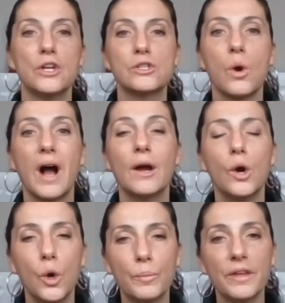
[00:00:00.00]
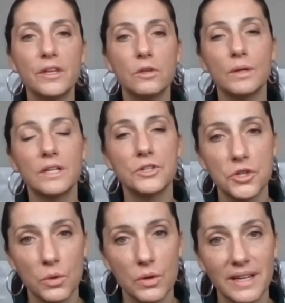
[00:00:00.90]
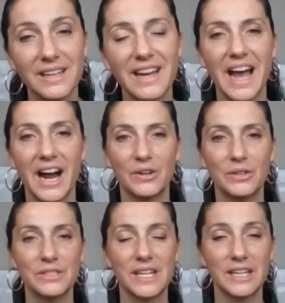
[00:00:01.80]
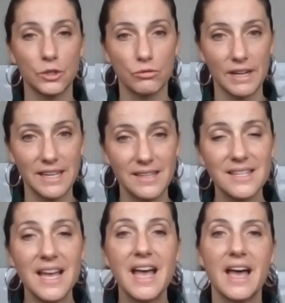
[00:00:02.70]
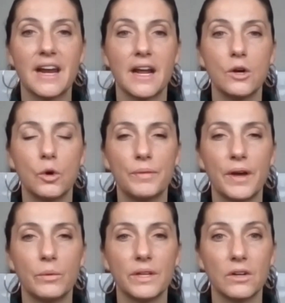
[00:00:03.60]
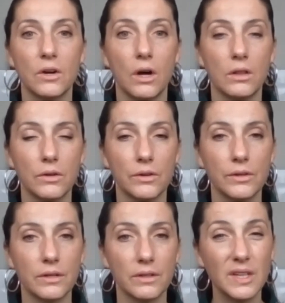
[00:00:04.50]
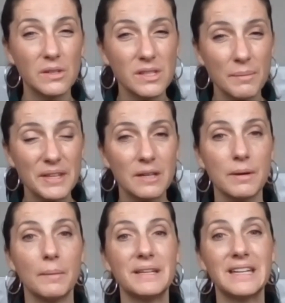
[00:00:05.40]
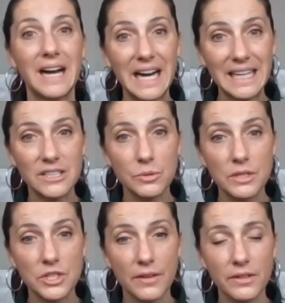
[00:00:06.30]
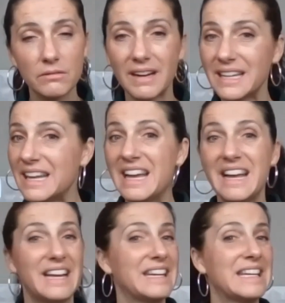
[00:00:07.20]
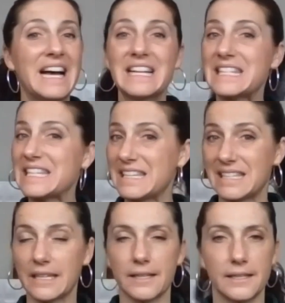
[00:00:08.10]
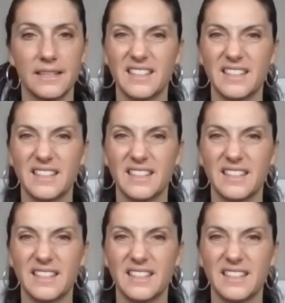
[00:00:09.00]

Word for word: So I hope that you enjoyed Harold and Grace, and I hope that we can all learn a little something about being kind to each other, right? And not teasing.